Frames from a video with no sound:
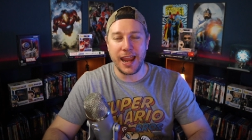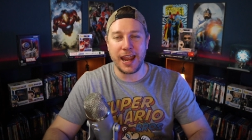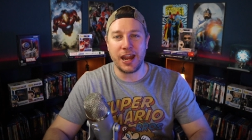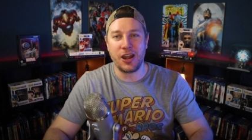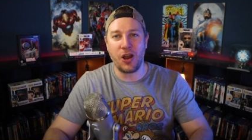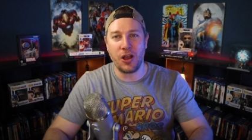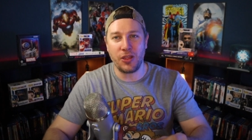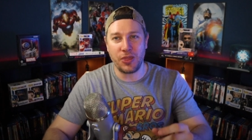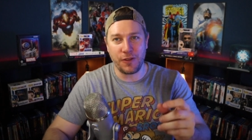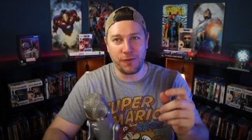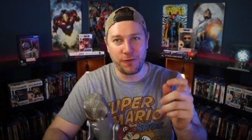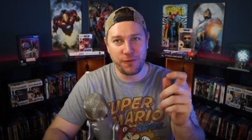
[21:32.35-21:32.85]

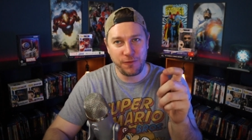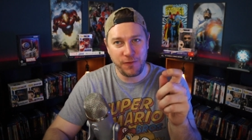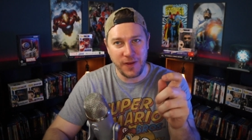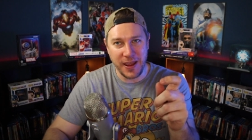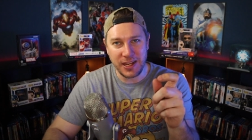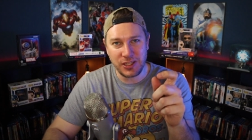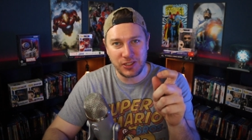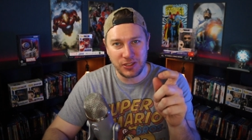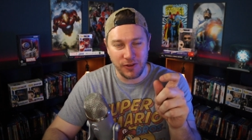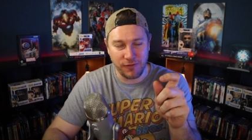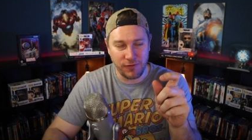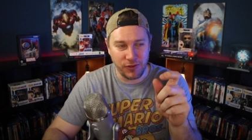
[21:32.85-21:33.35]
And on the
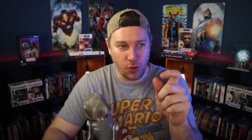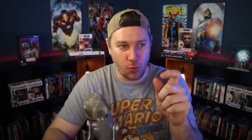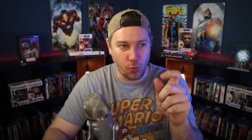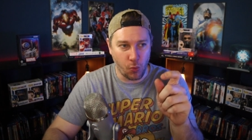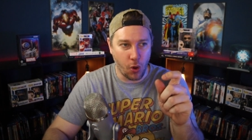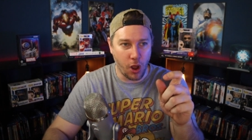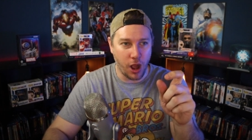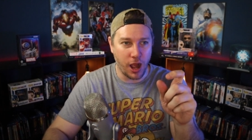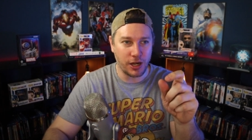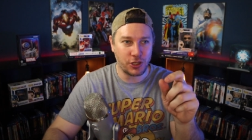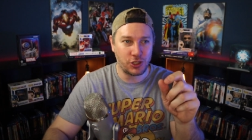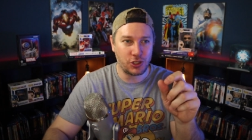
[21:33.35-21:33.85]
face of the
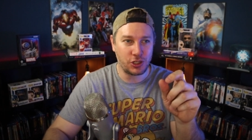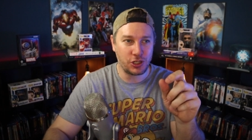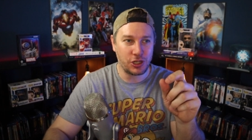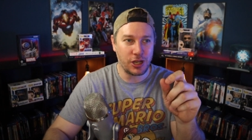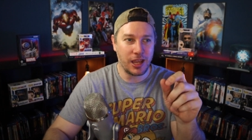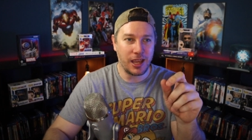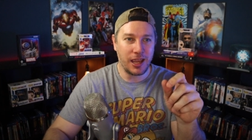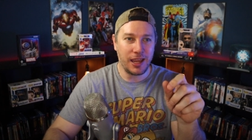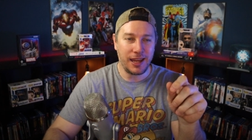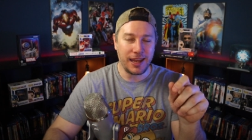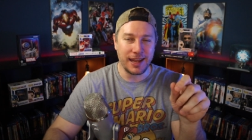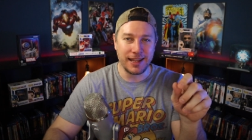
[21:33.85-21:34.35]

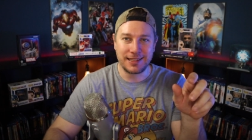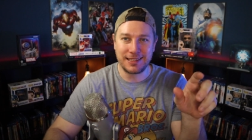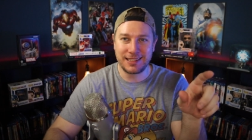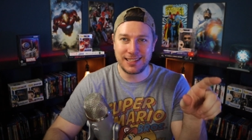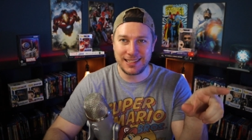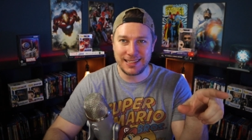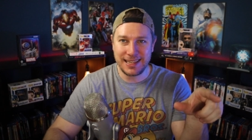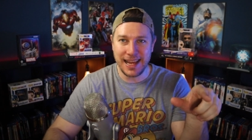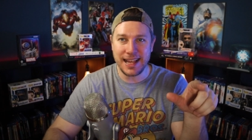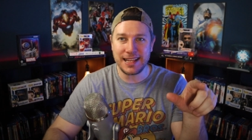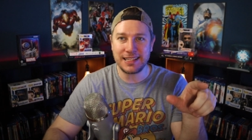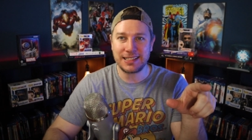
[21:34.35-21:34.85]
watch, it
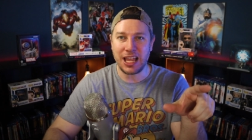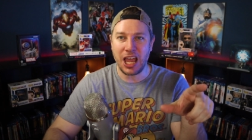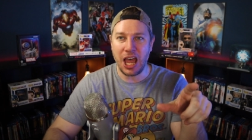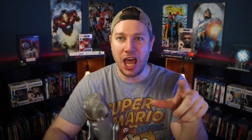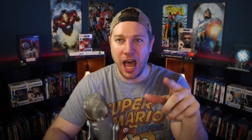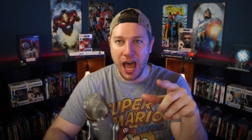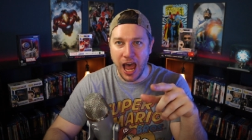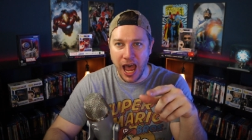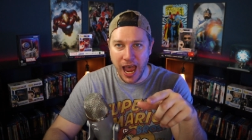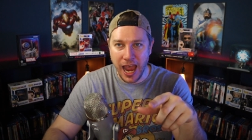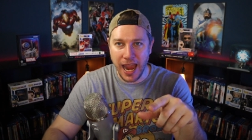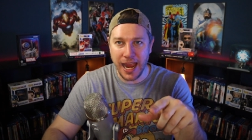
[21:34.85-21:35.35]
says
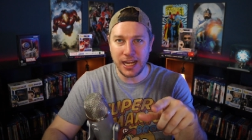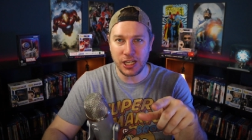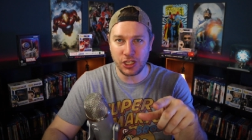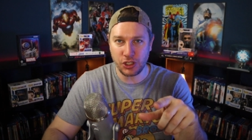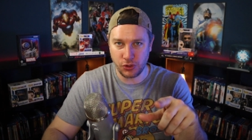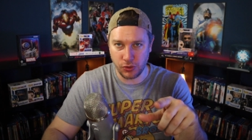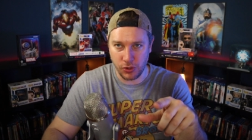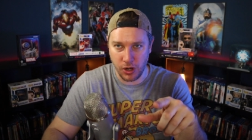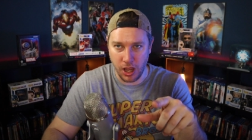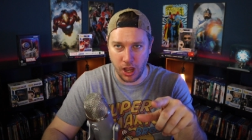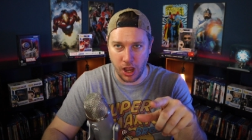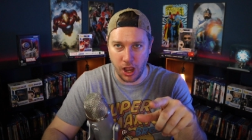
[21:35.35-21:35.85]

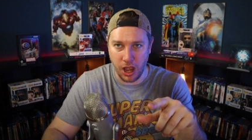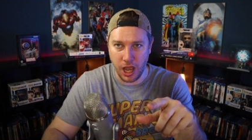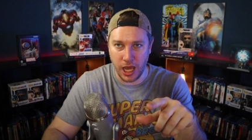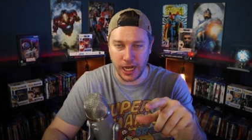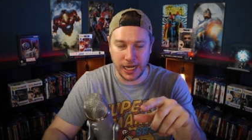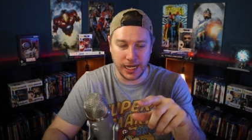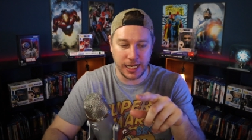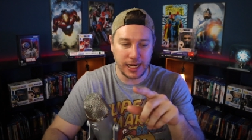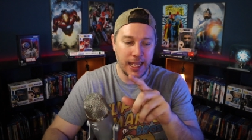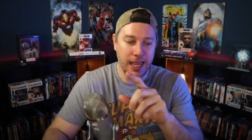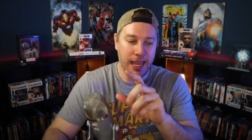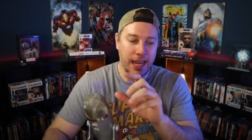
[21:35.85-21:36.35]
Hydra
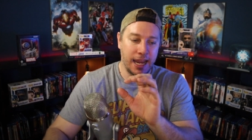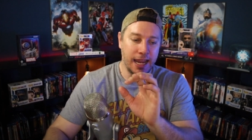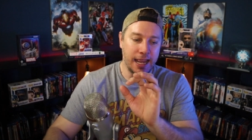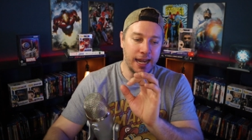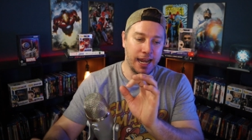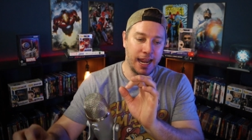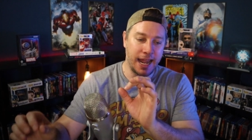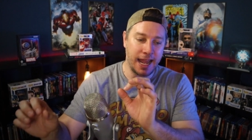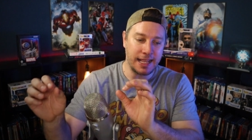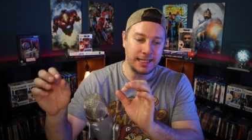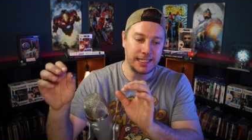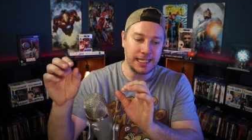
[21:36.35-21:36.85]
on it,
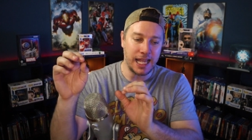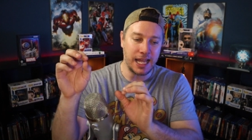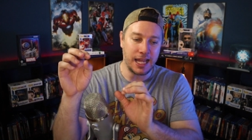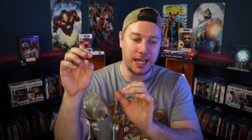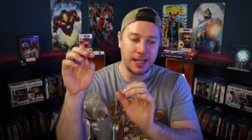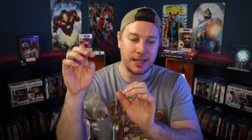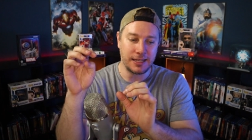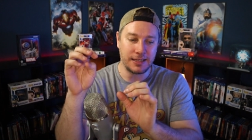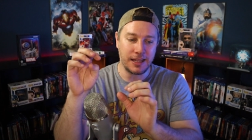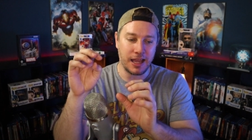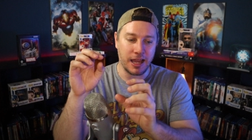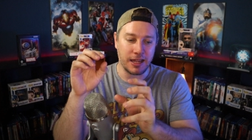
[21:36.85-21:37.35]
and it has
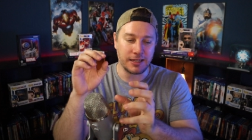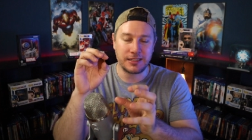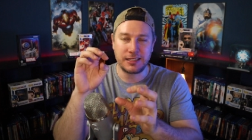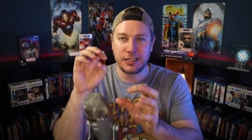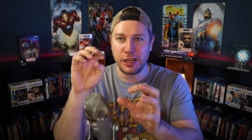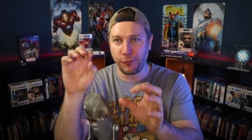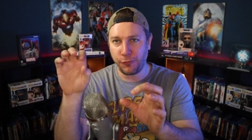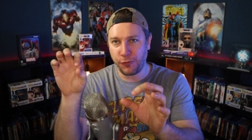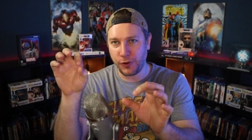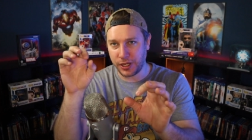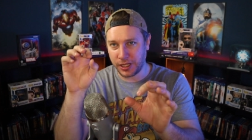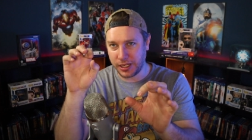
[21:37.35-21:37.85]
a, a
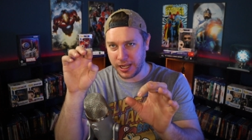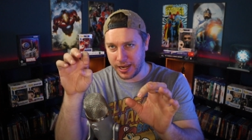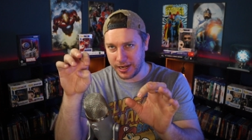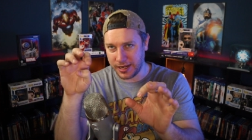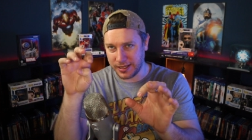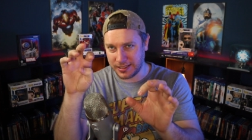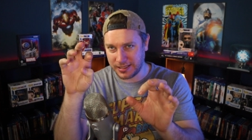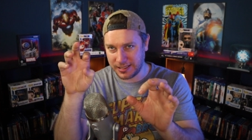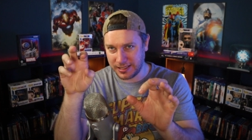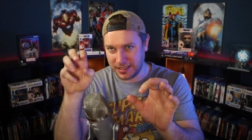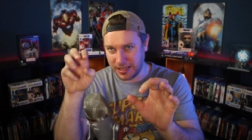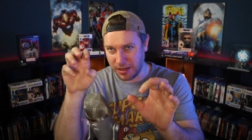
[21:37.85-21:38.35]
different
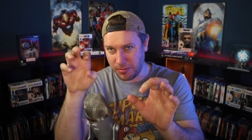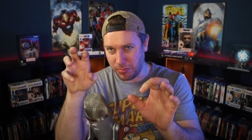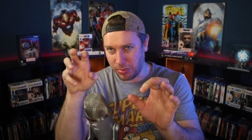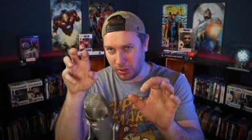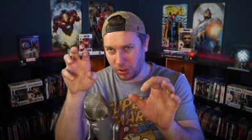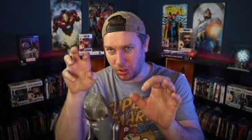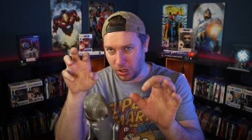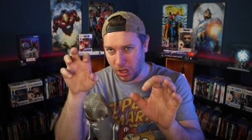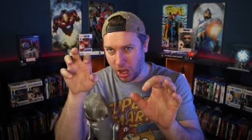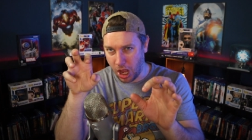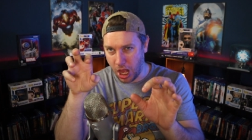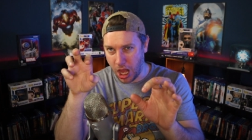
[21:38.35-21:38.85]
kind of
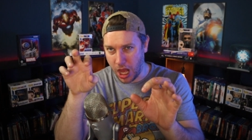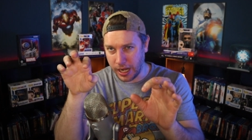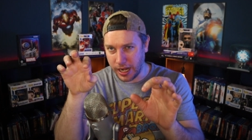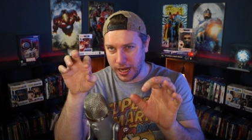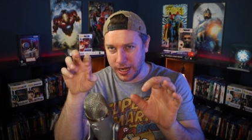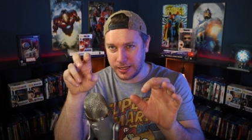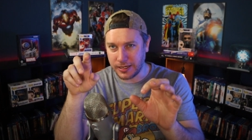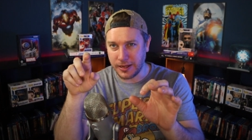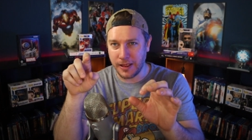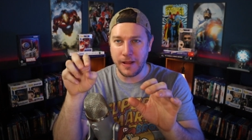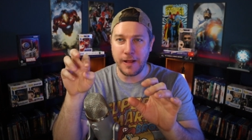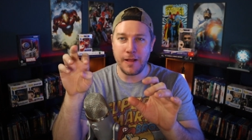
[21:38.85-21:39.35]
symbol on
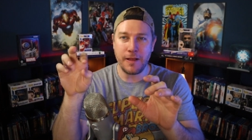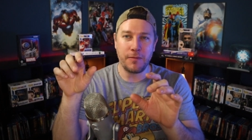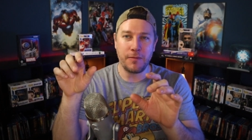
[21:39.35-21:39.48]
it,